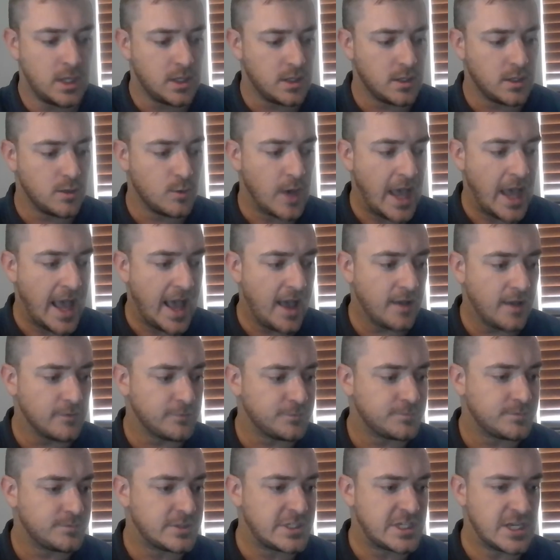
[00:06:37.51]
you have
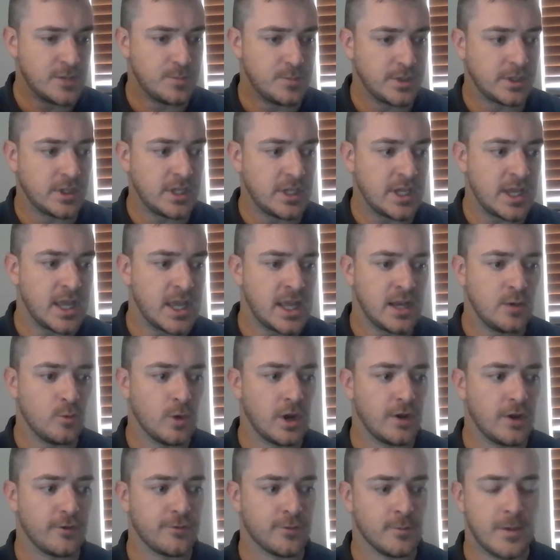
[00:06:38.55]
typically
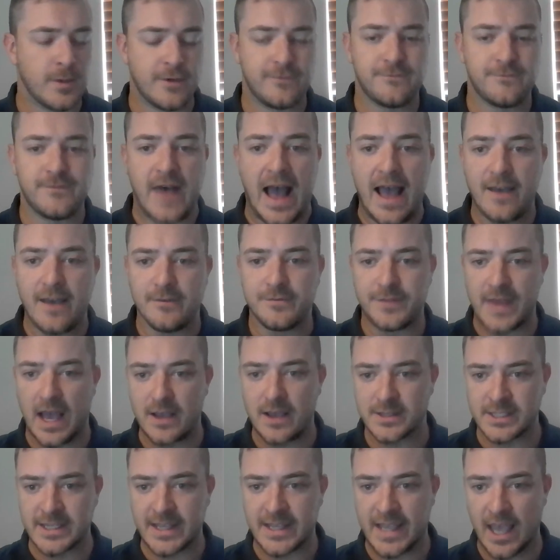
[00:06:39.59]
anywhere from a
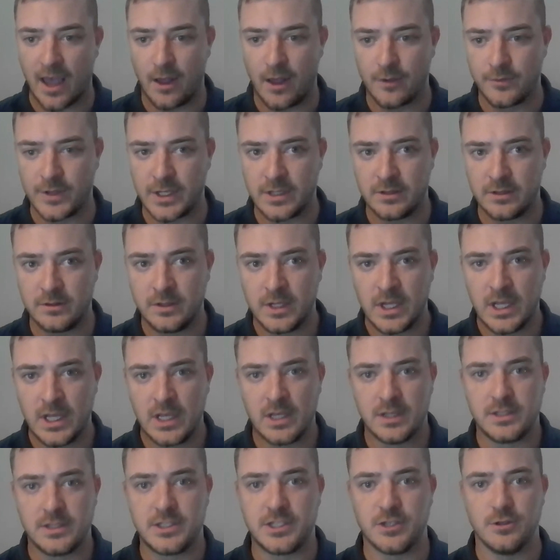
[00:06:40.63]
5,000 Kelvin
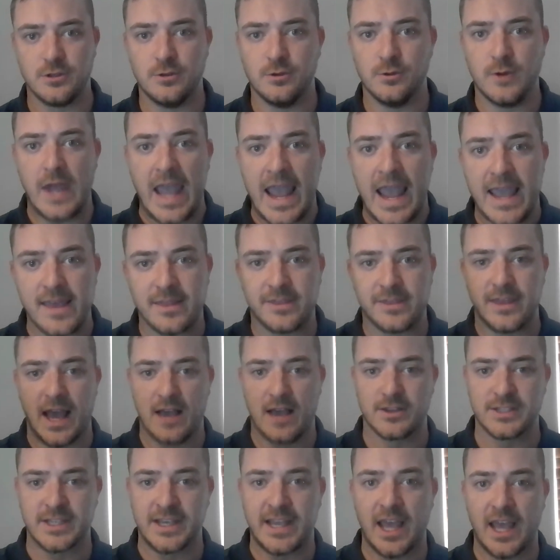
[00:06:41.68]
to
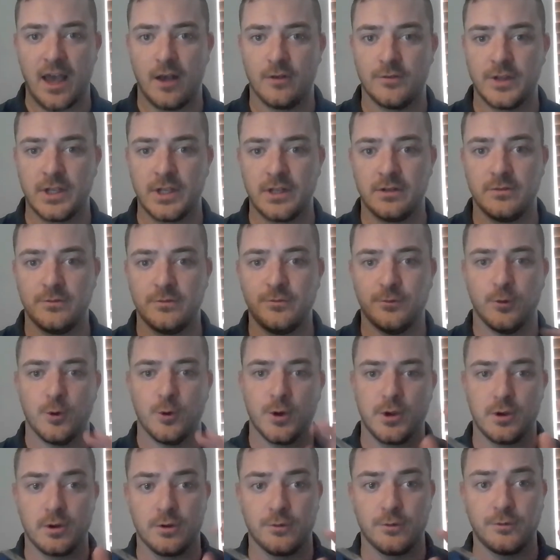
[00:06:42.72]
8,000 Kelvin for
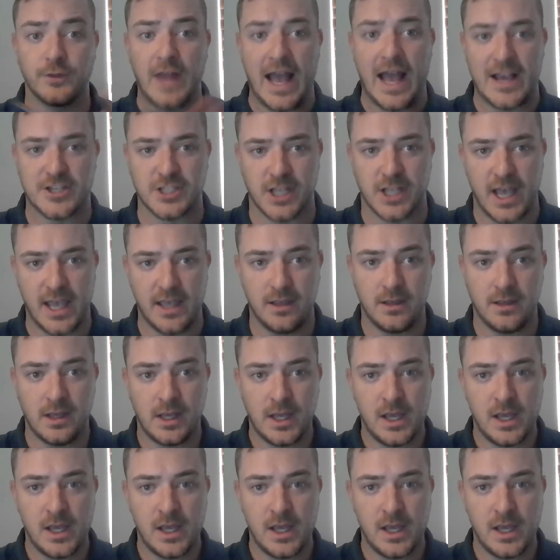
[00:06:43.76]
your flashlight.